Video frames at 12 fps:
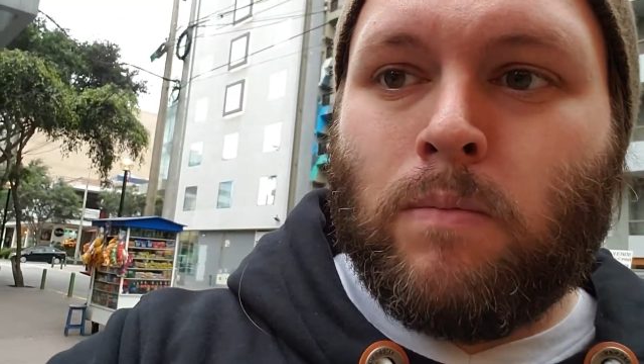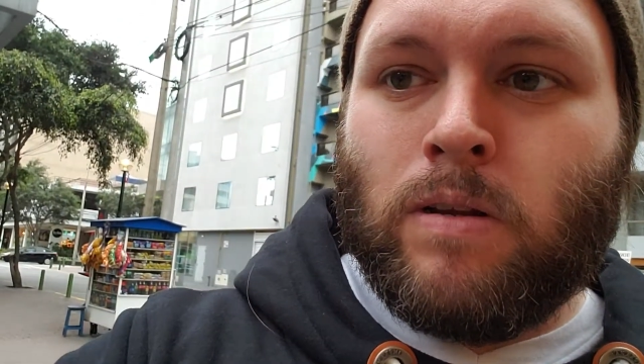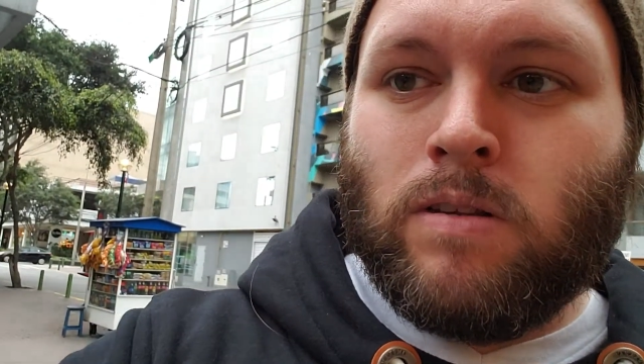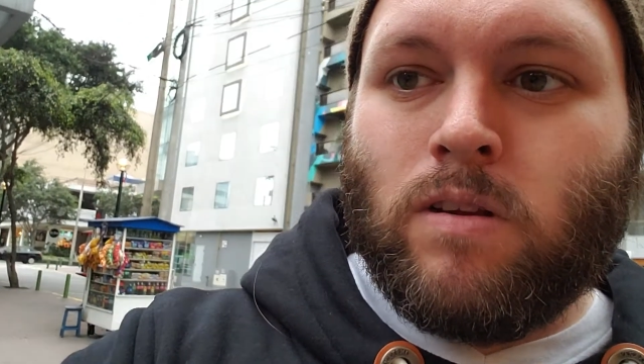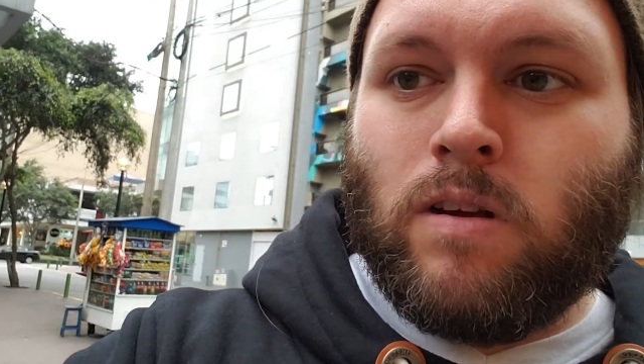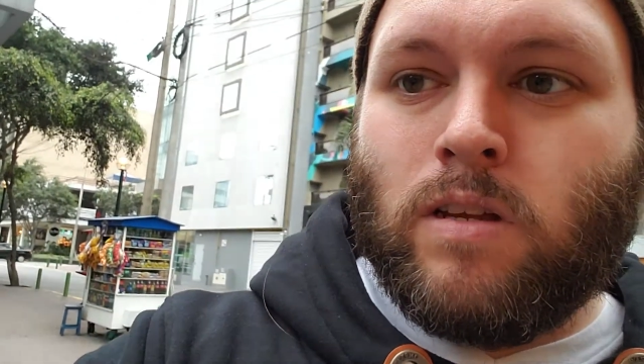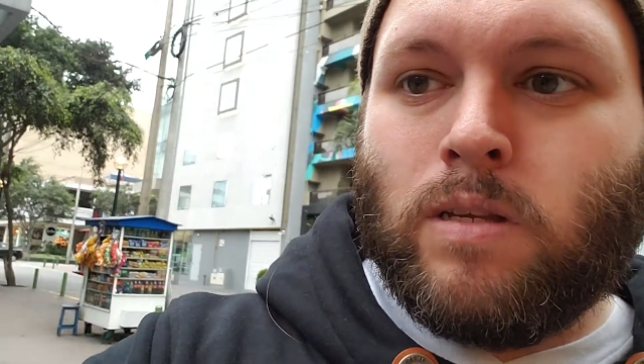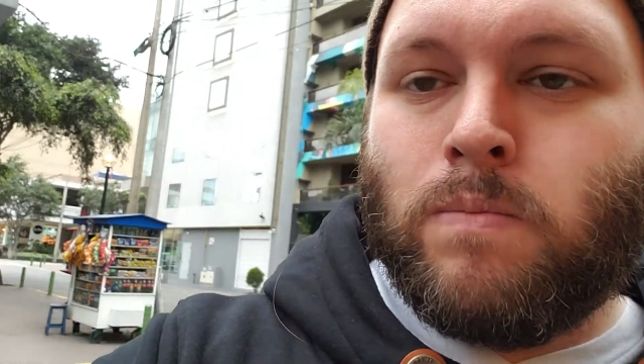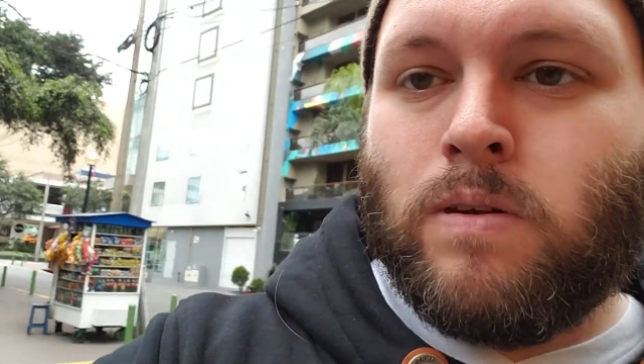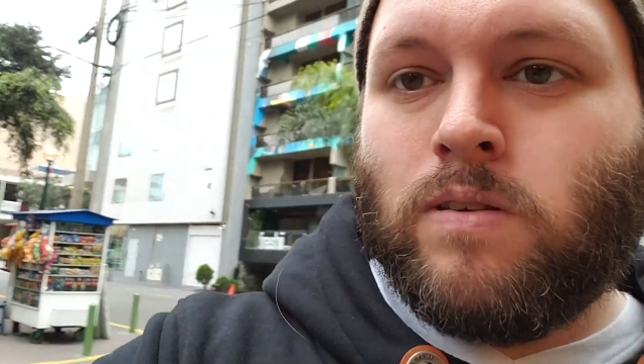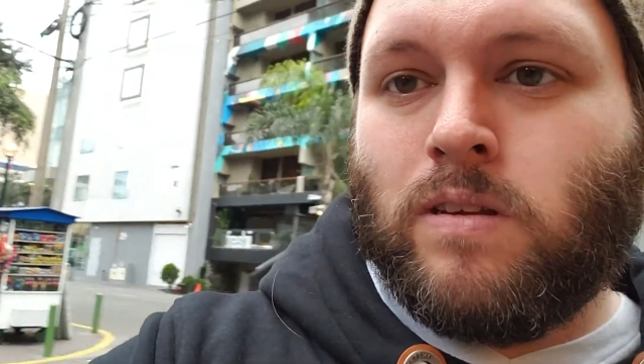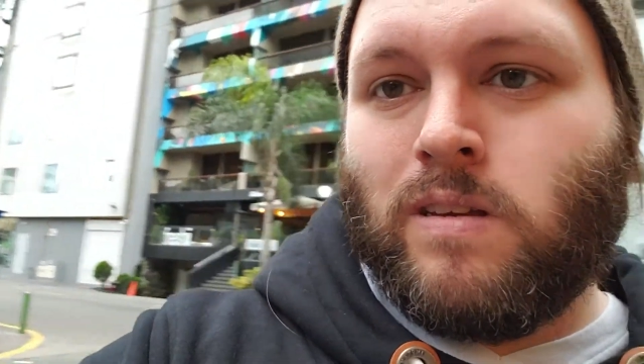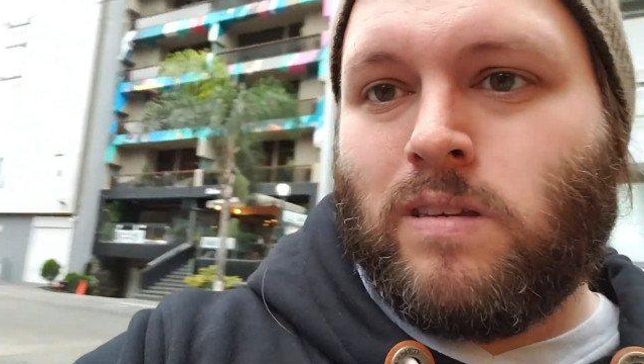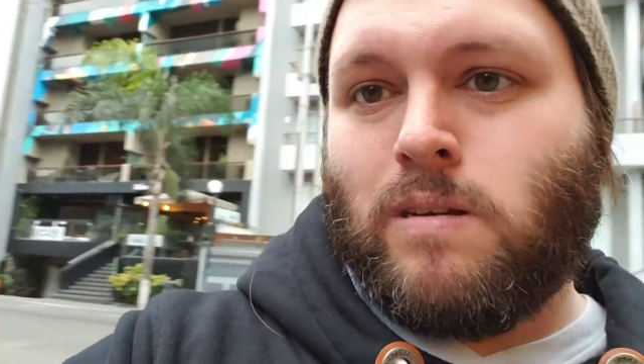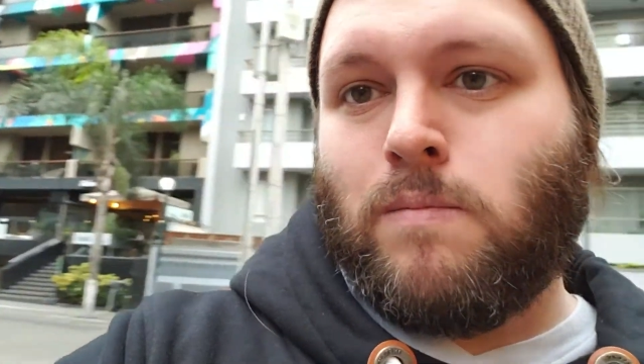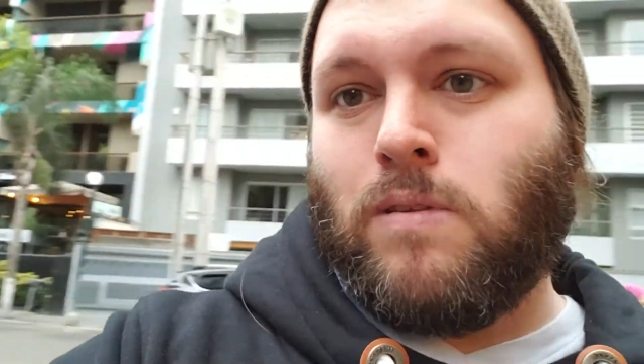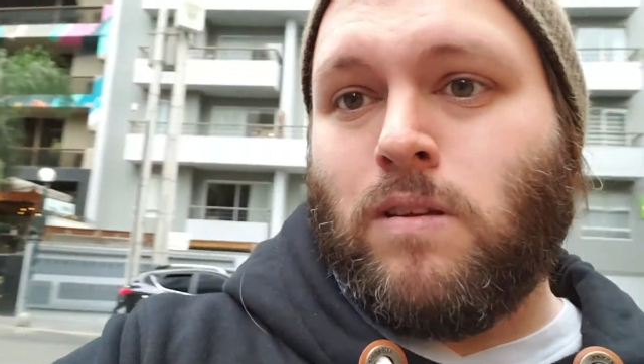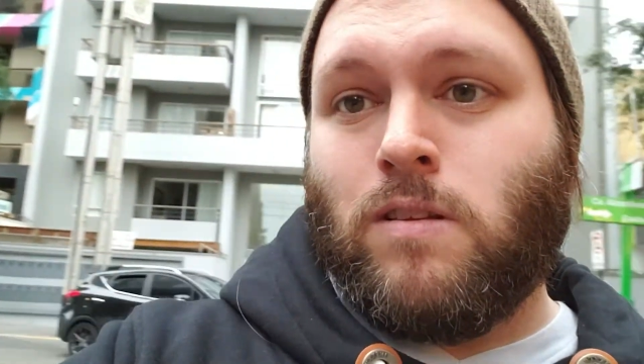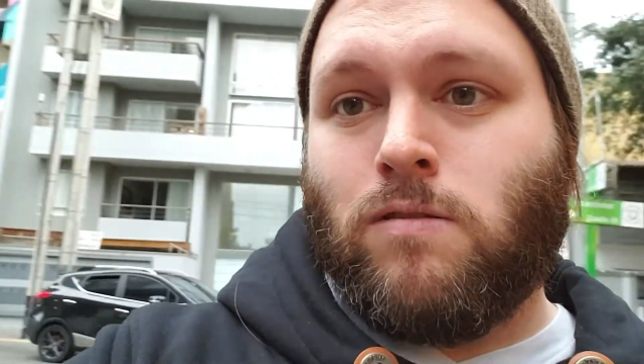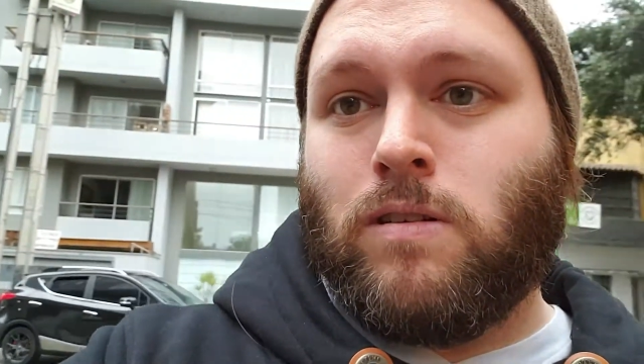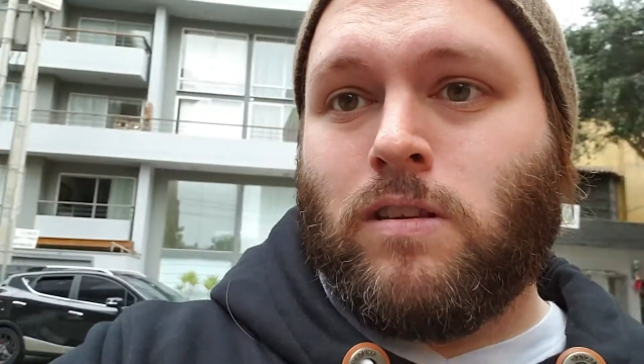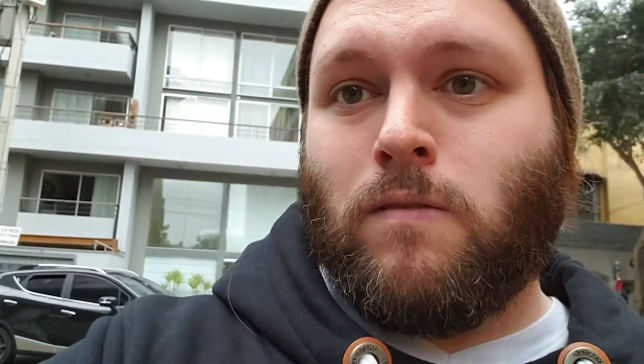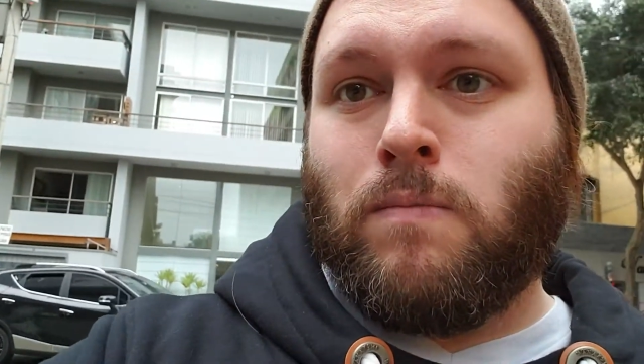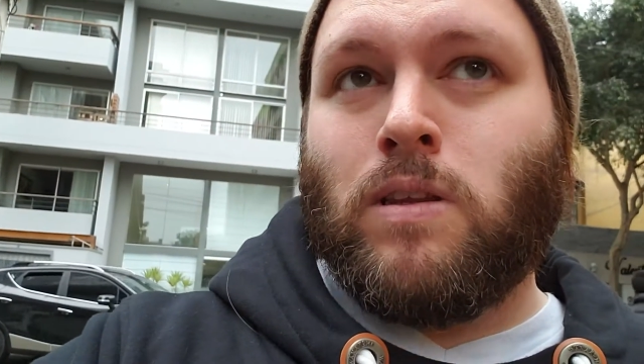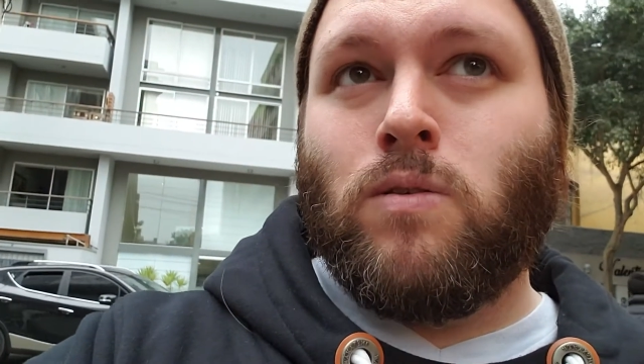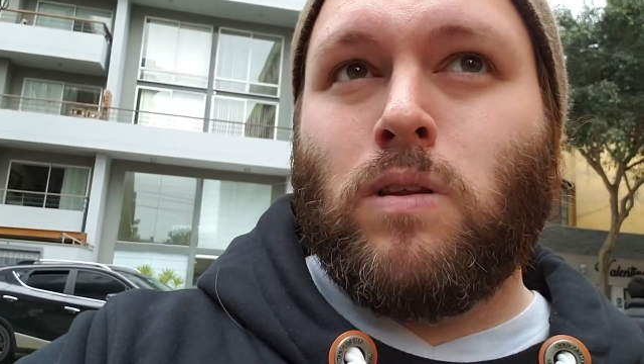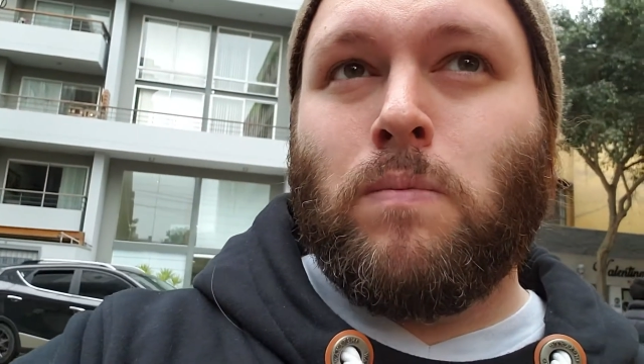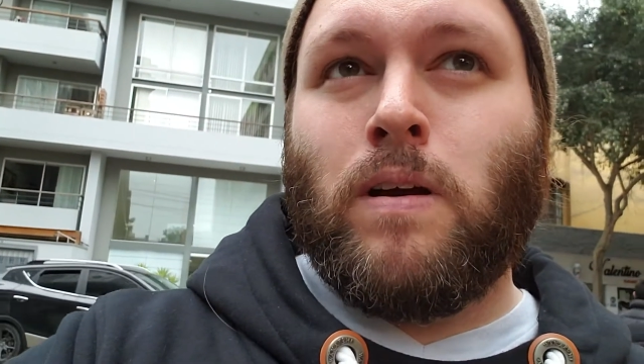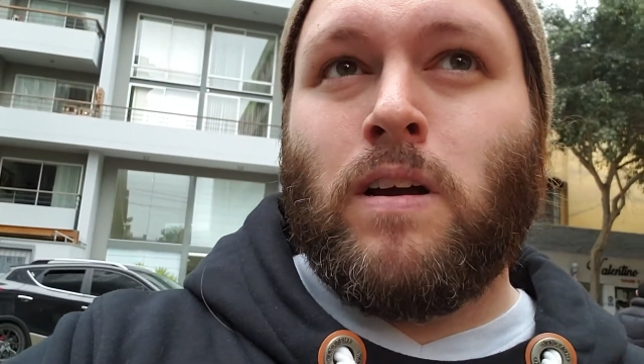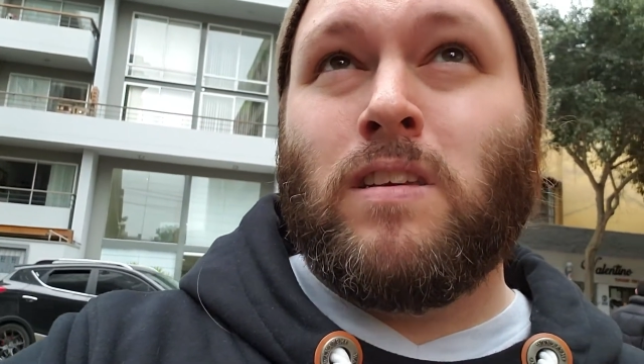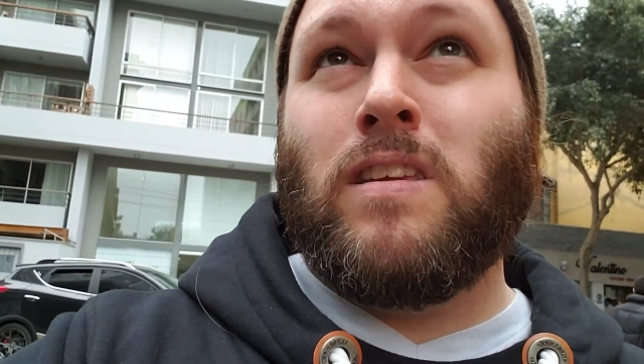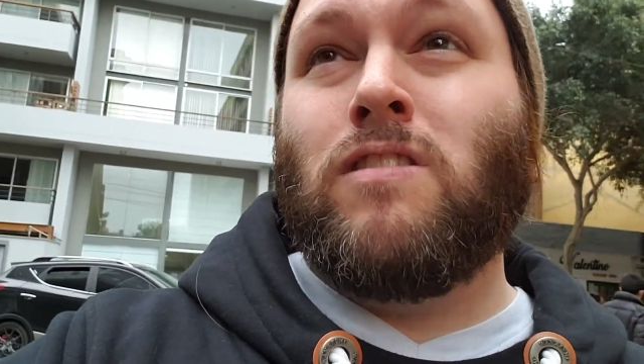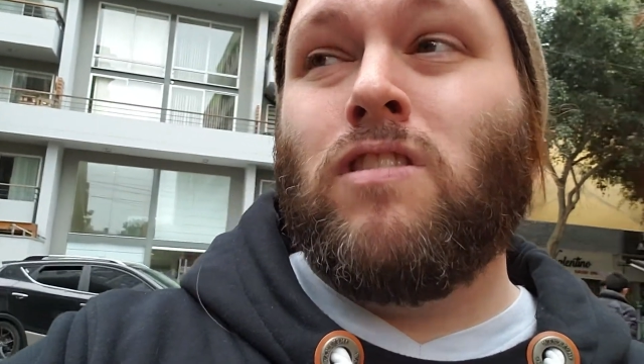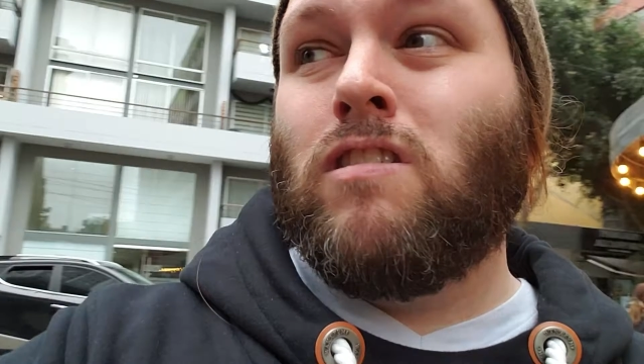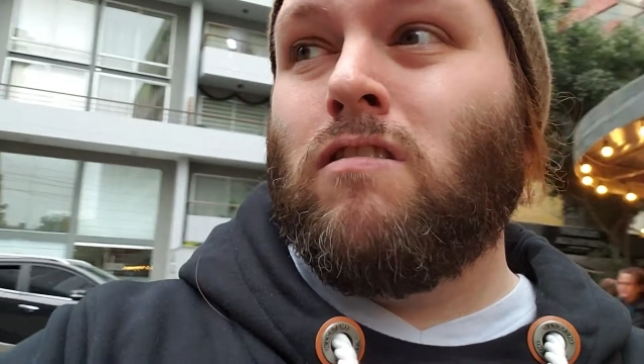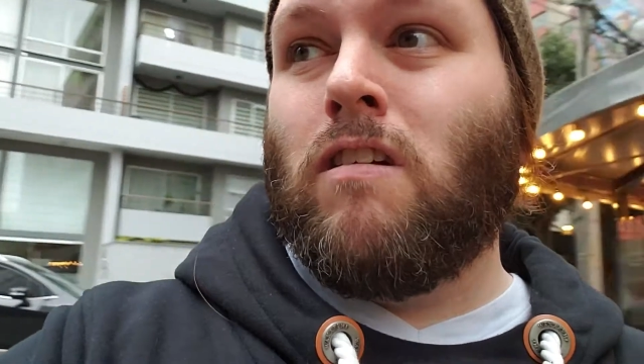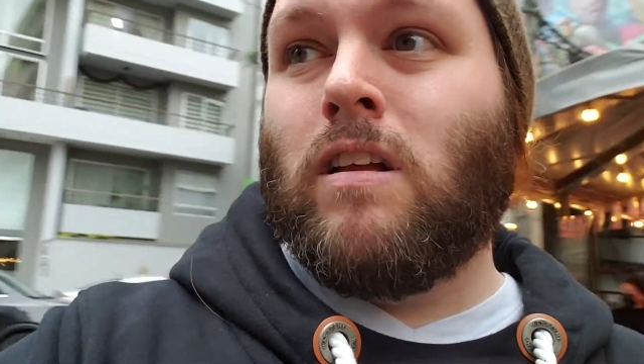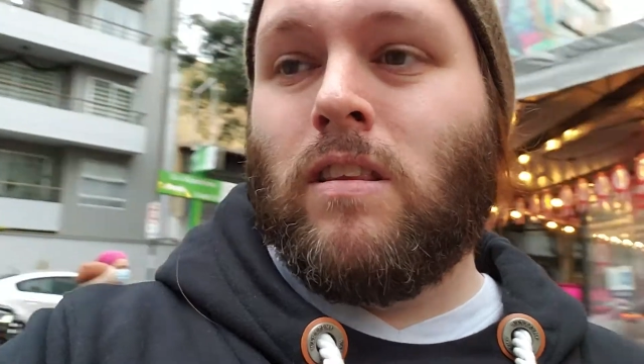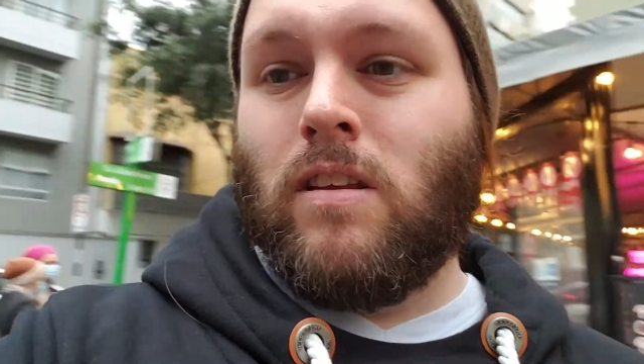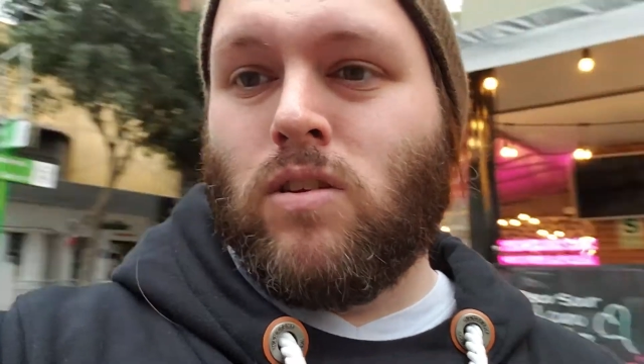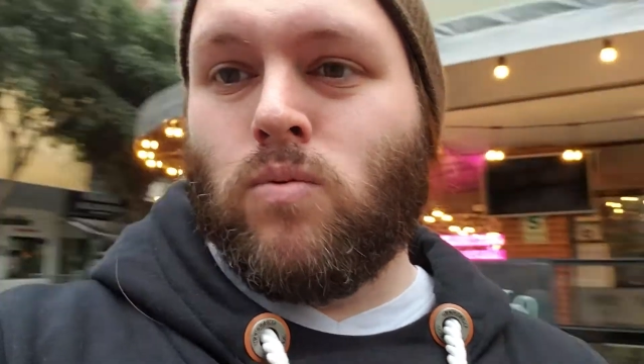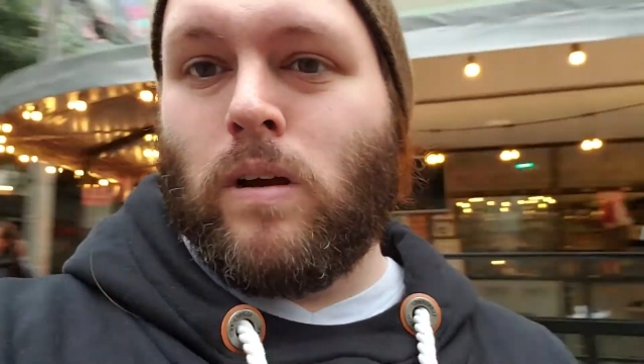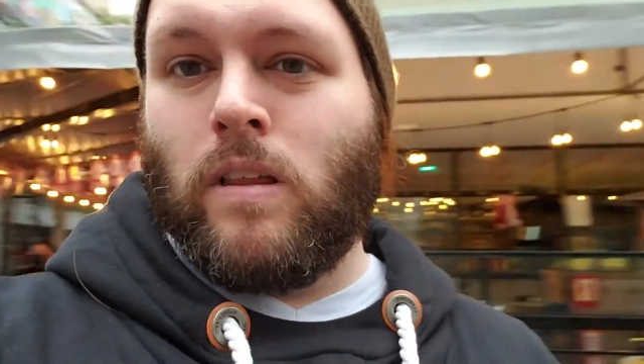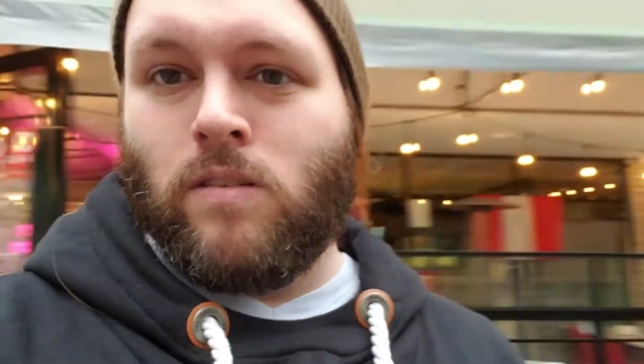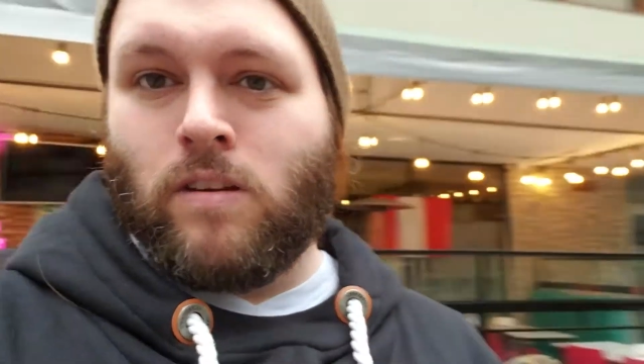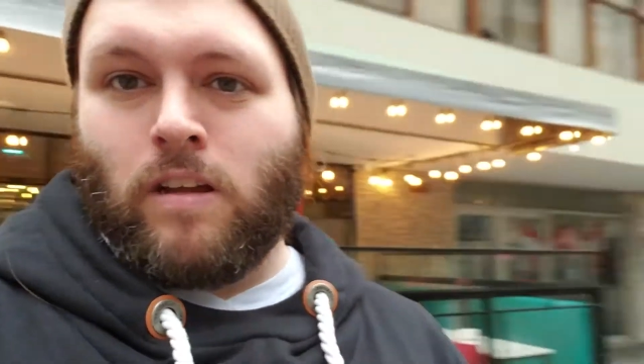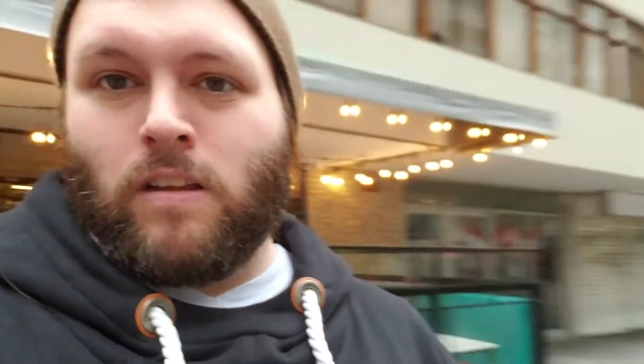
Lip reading: but it's not as busy as some of the other streets I've been to in the past. And right this way, there's like